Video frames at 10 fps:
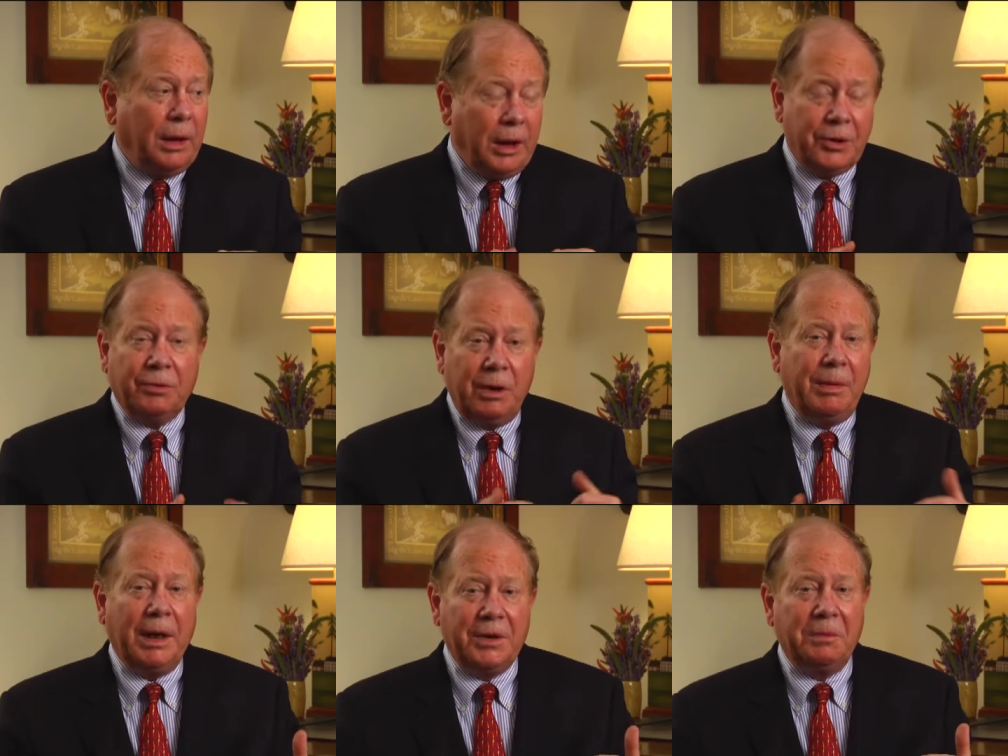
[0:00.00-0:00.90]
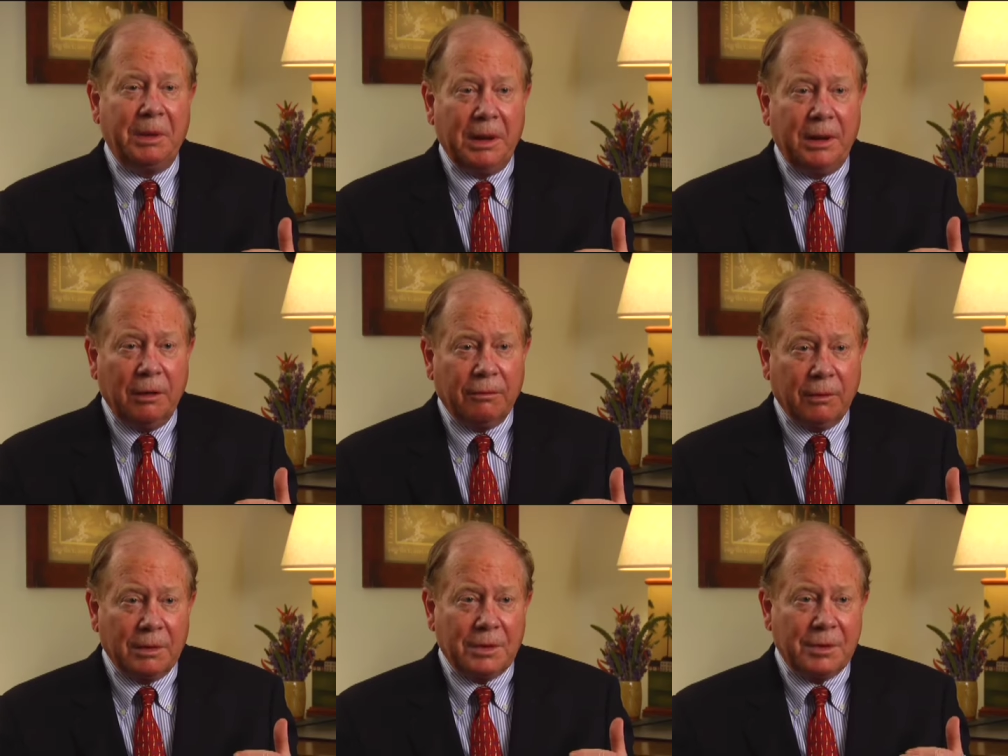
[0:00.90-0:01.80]
History makes a big
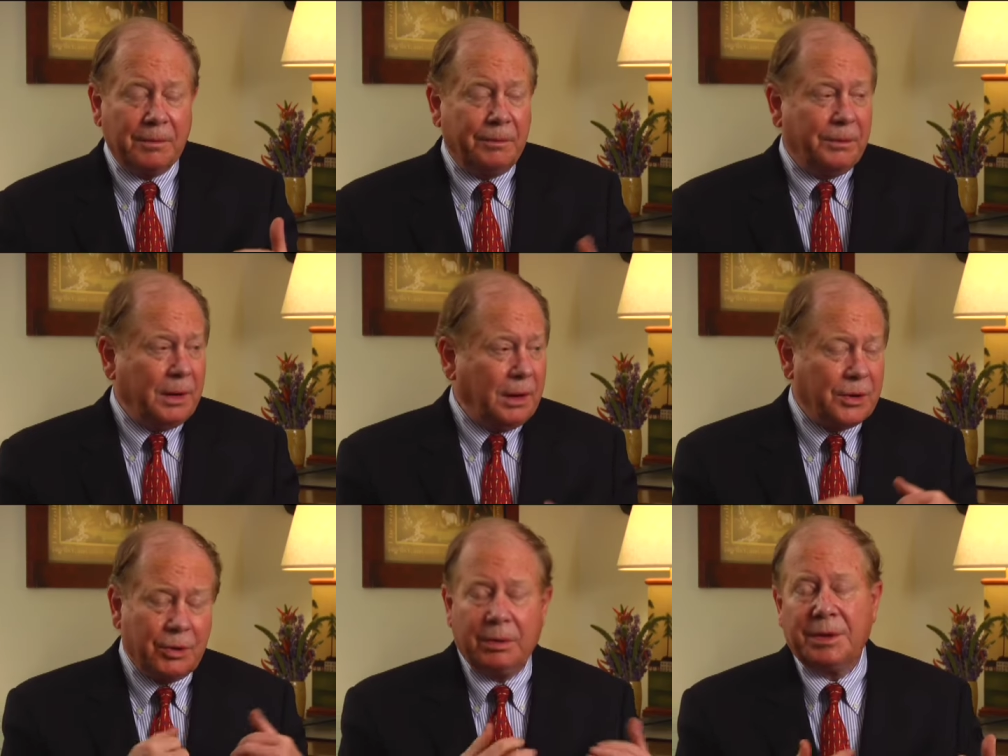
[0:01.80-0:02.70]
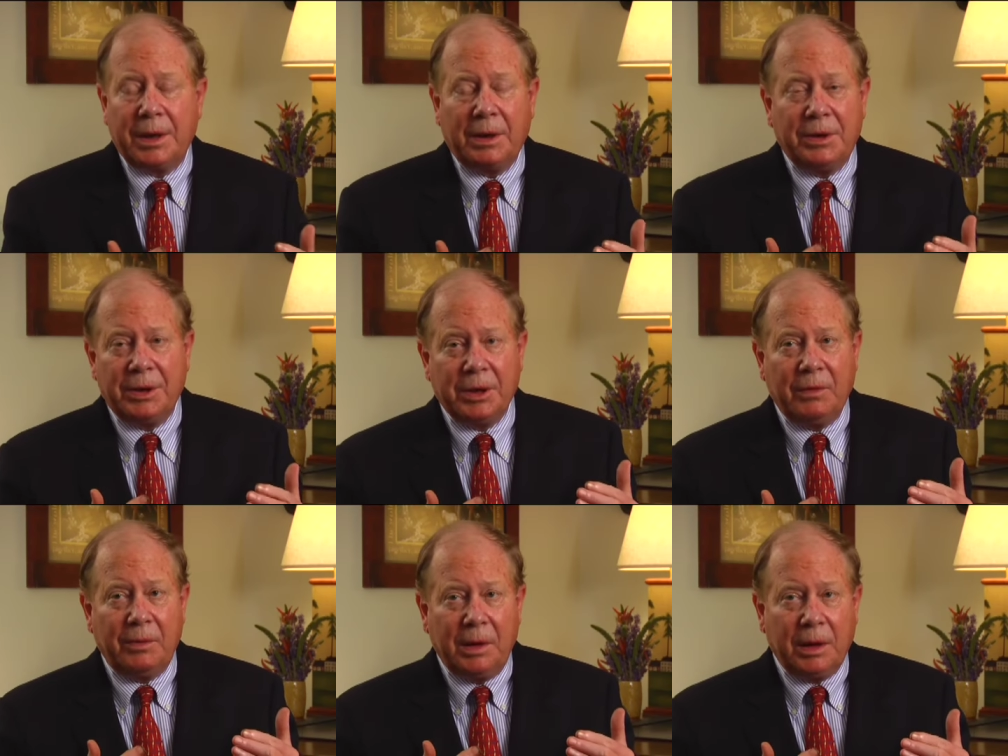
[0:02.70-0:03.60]
difference. In certain sections
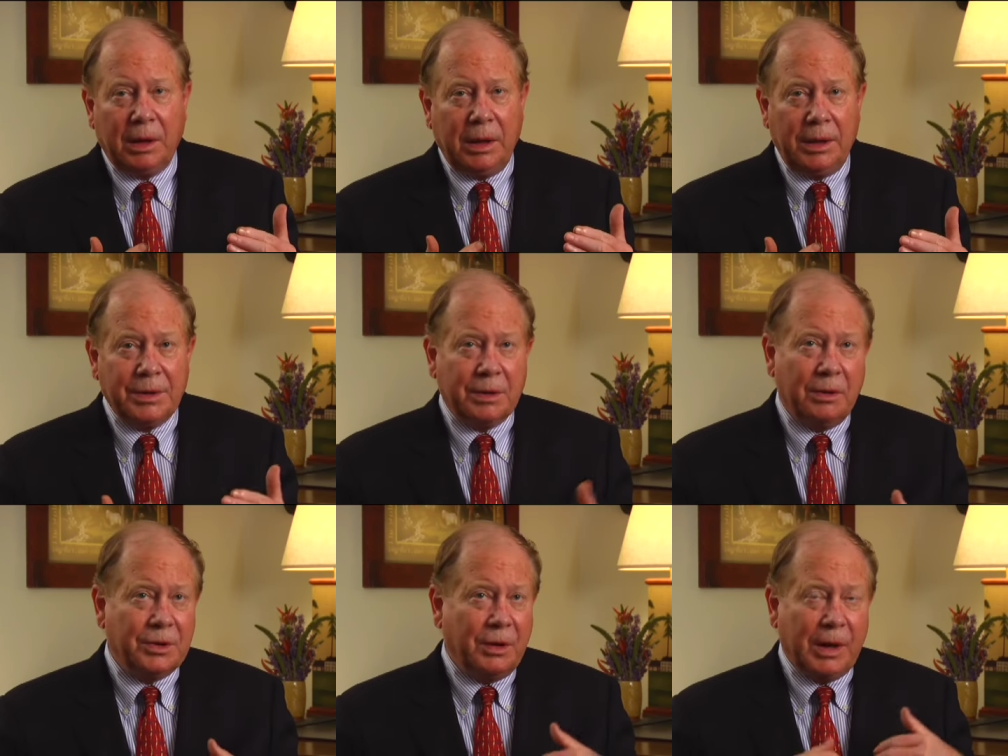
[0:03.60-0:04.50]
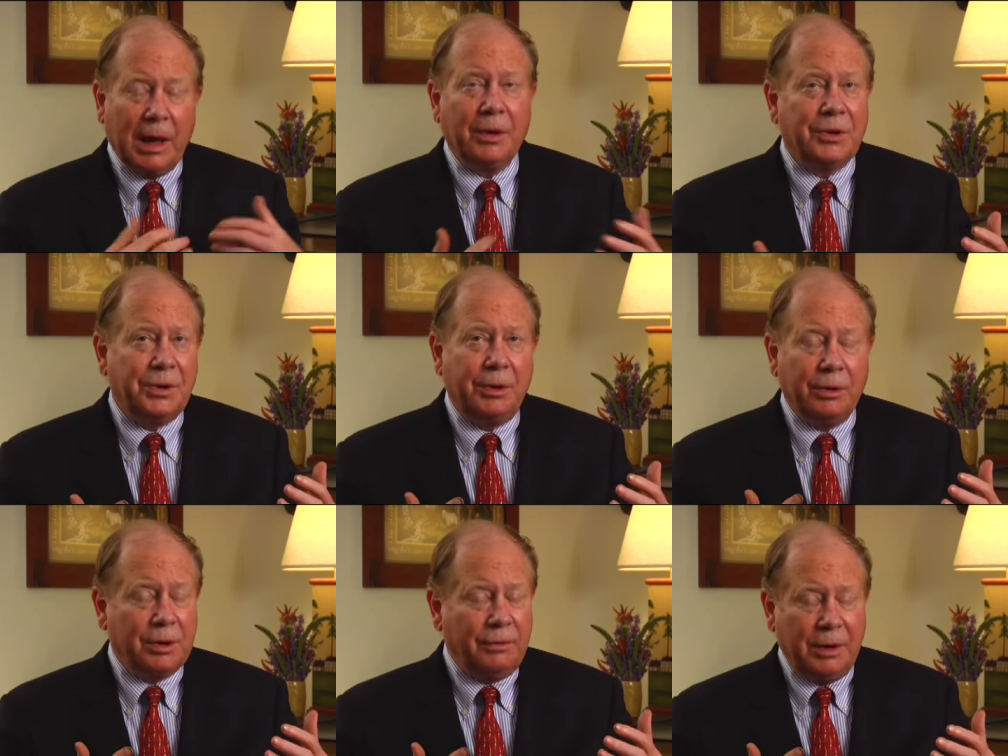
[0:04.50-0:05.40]
of the Middle East, there's a thousand
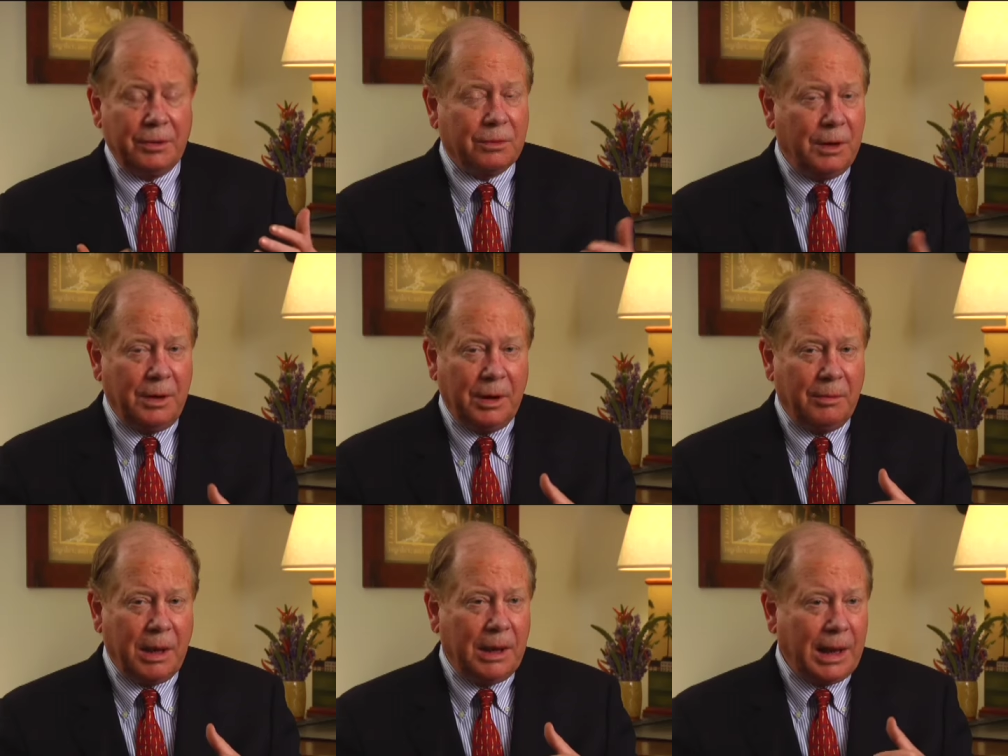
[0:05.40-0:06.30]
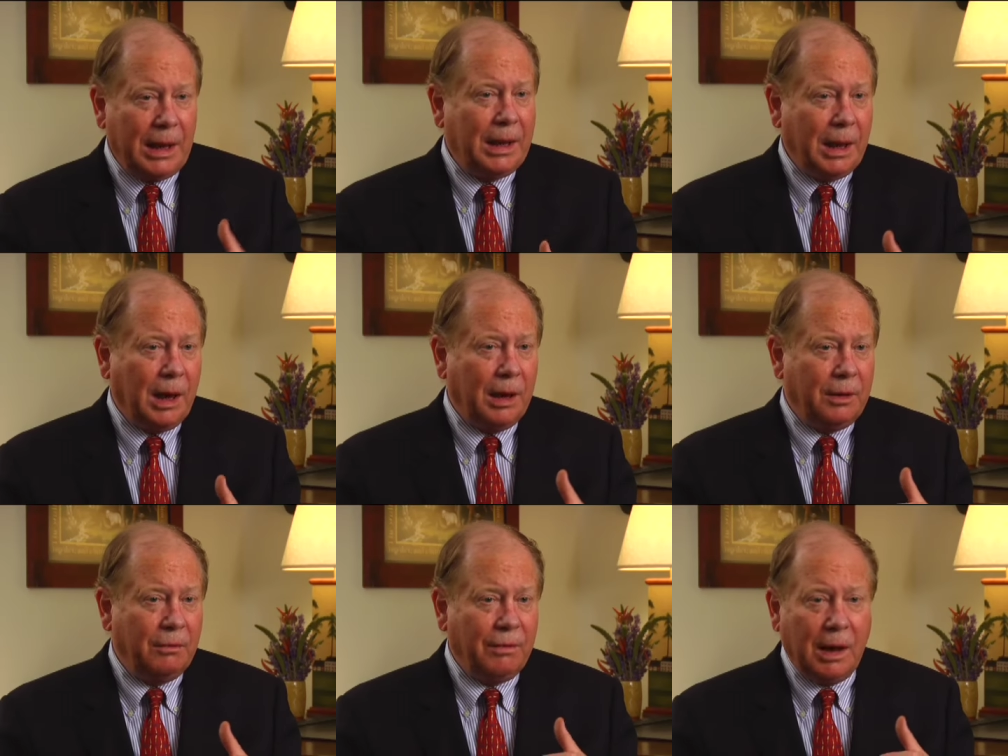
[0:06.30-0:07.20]
years of history that make any
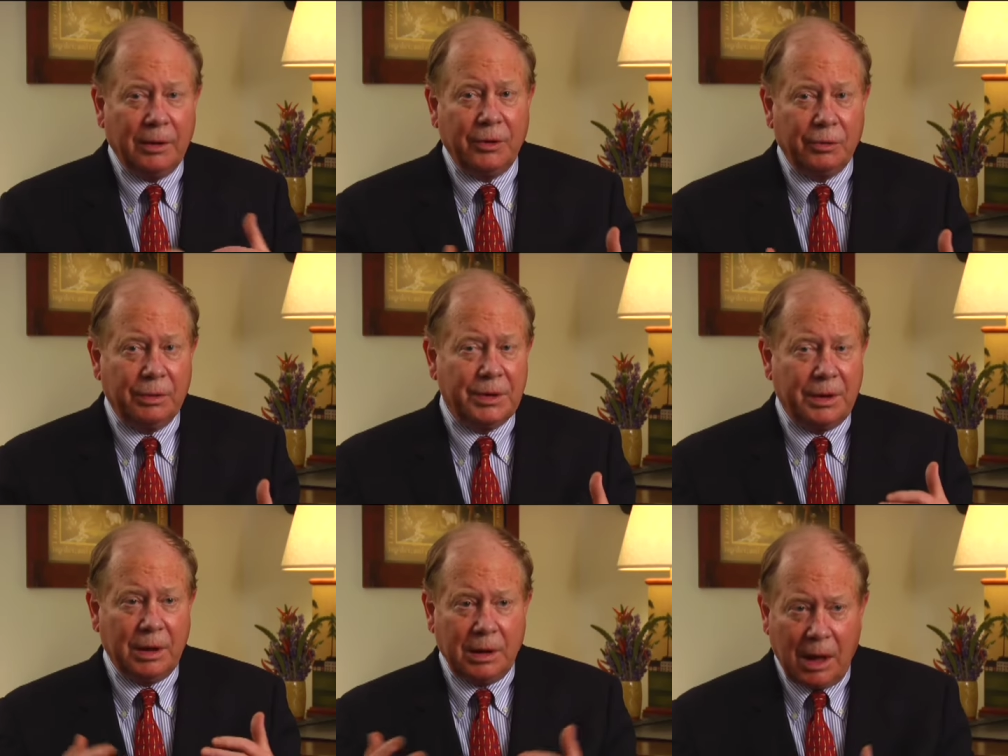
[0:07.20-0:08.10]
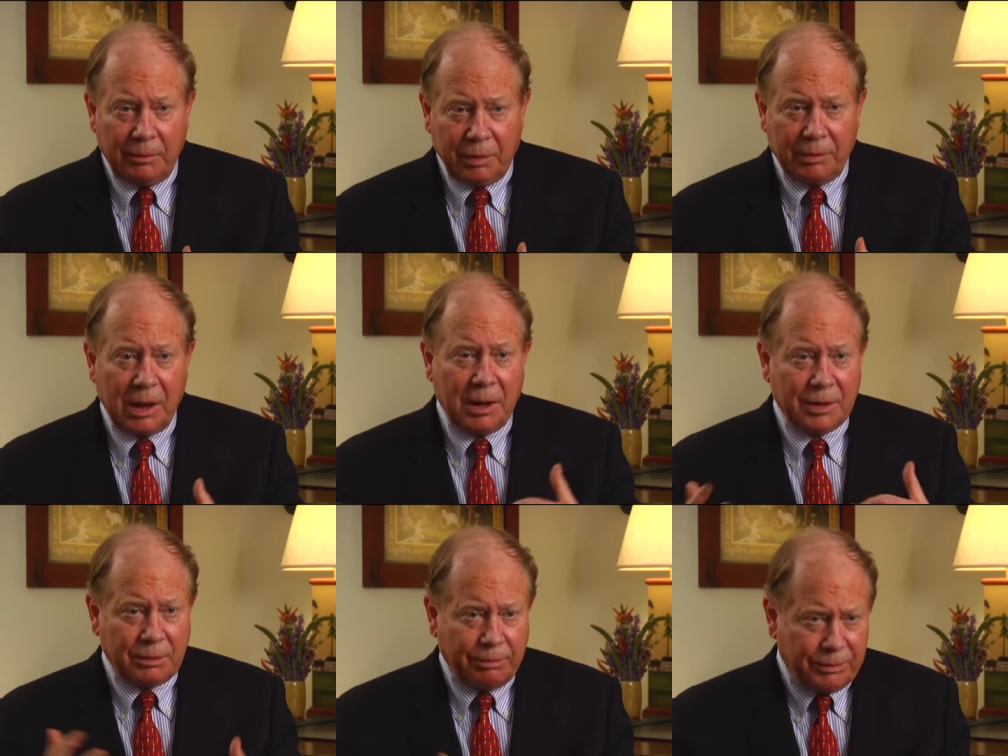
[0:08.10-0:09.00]
kind of voluntaristic
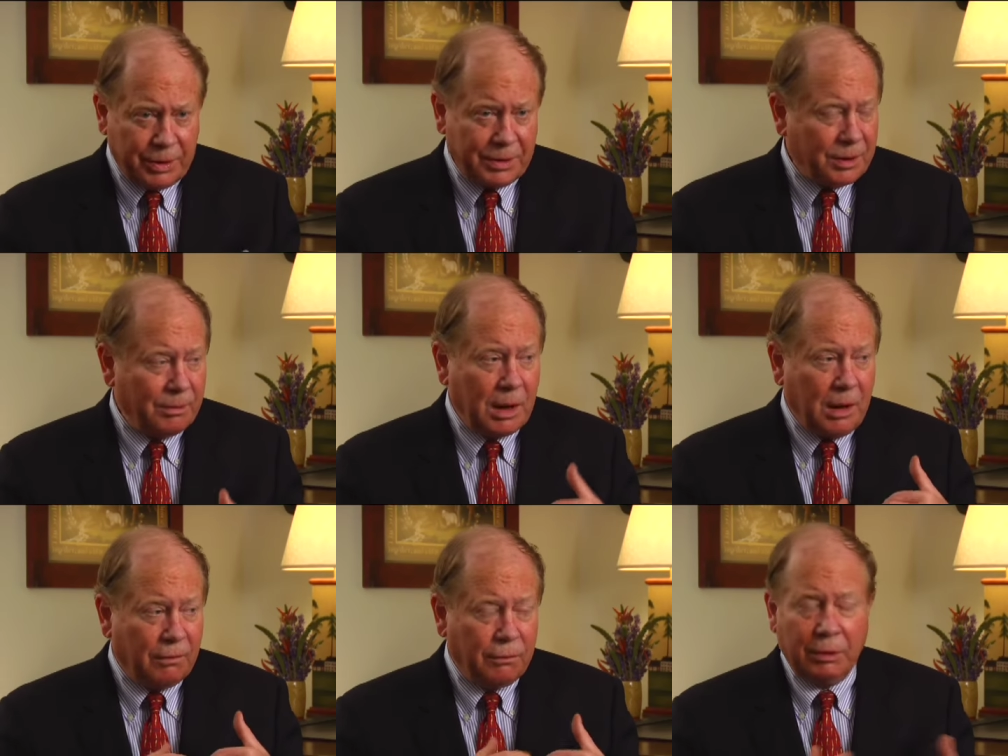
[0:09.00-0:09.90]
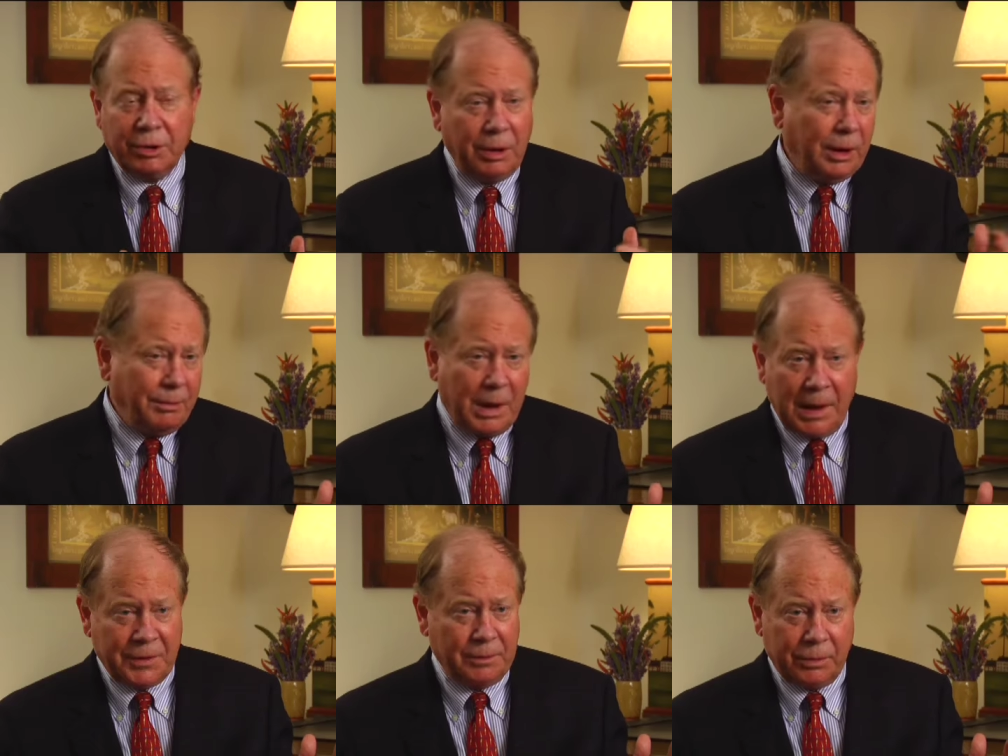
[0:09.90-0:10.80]
compromise system virtually
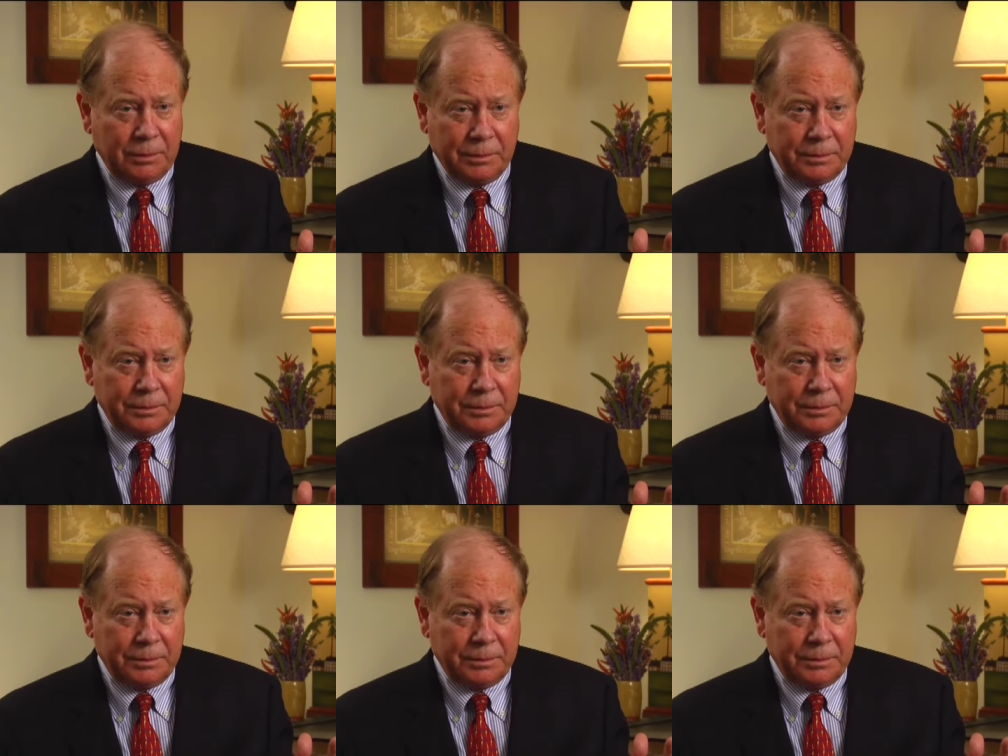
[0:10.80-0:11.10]
impossible.